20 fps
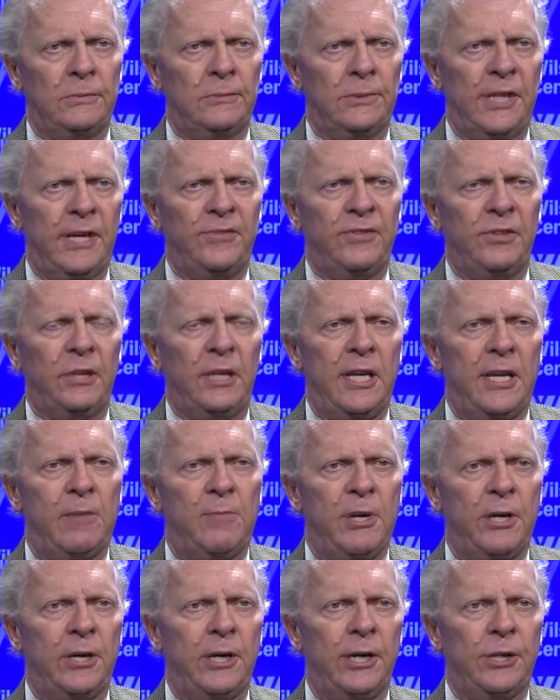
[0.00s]
definitely
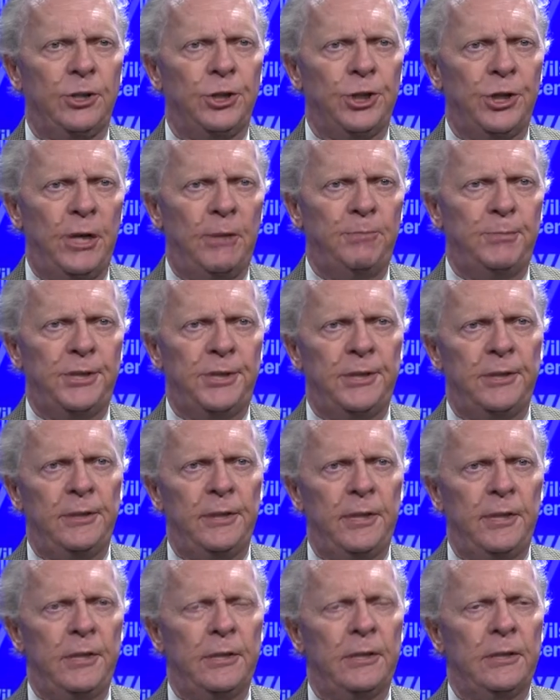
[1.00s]
American ships in
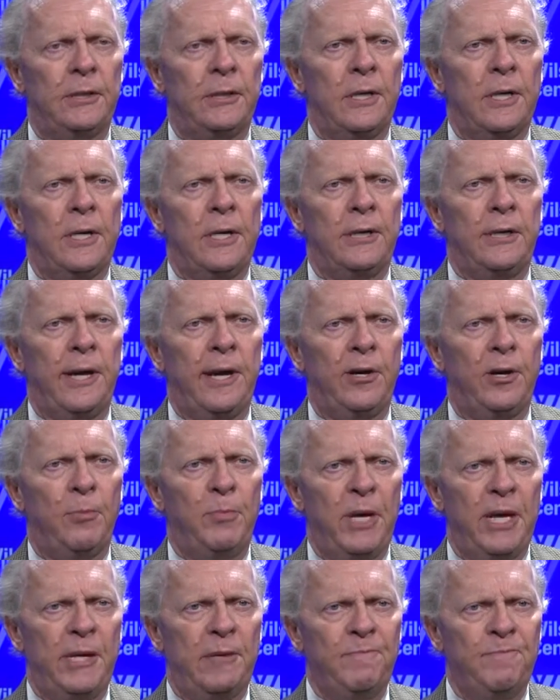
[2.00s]
the uh,
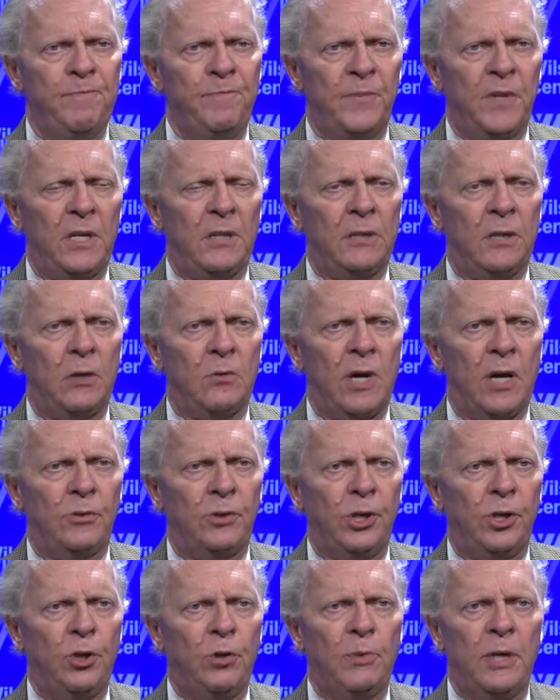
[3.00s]
Caribbean uh,
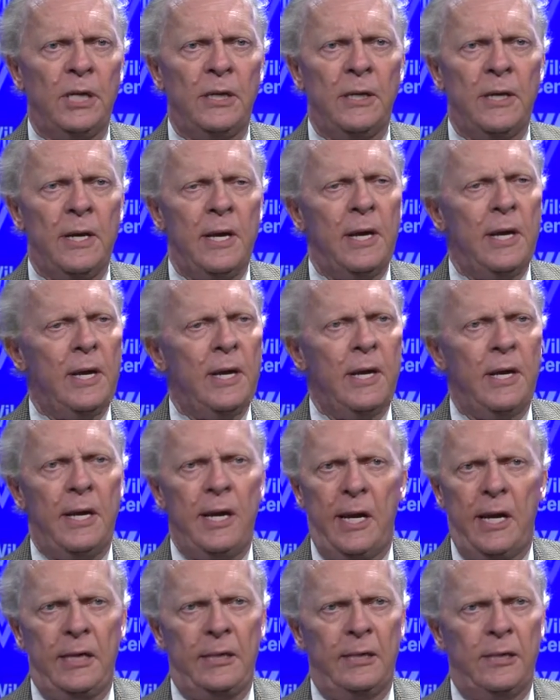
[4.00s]
around Cuba
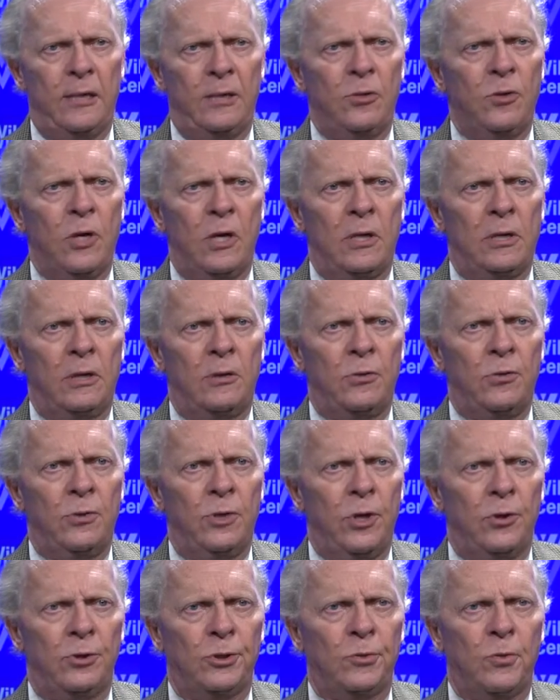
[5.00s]
and uh, uh, who
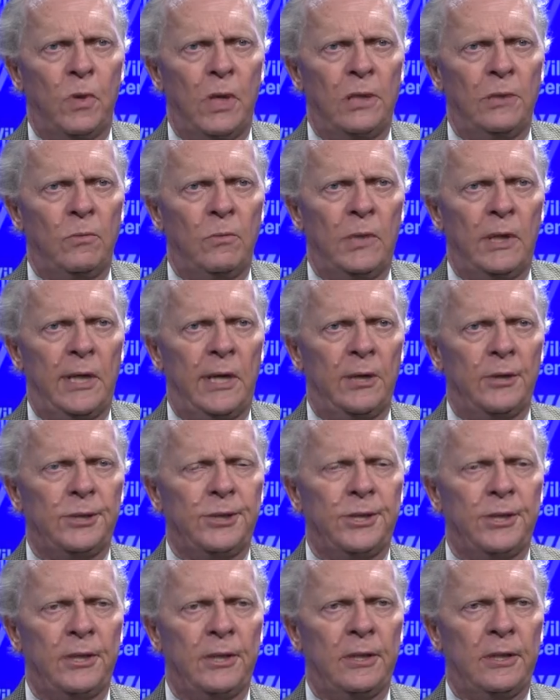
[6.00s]
knows what, what
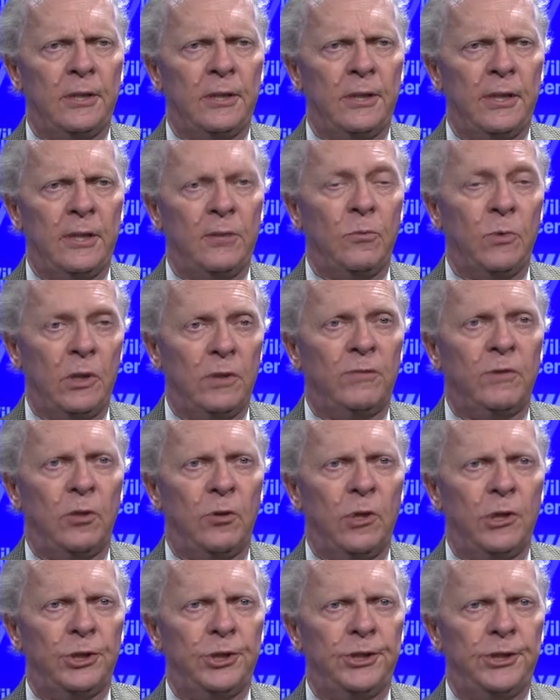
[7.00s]
else, uh, and would have
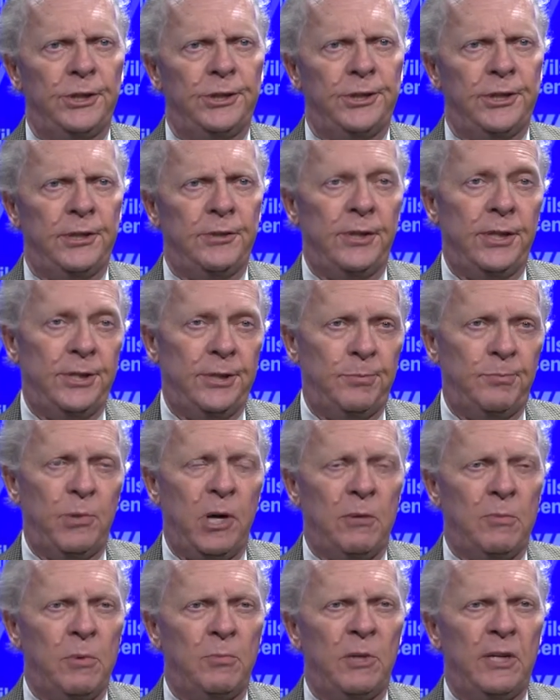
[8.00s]
launched a series
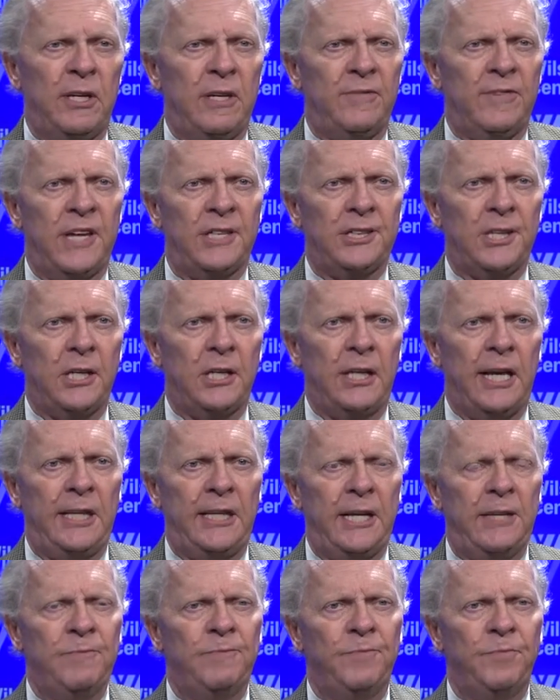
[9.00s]
probably of
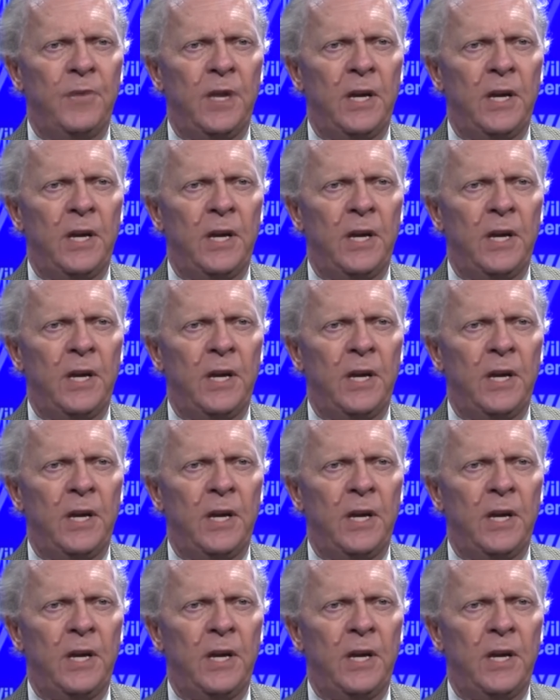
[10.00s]
escalating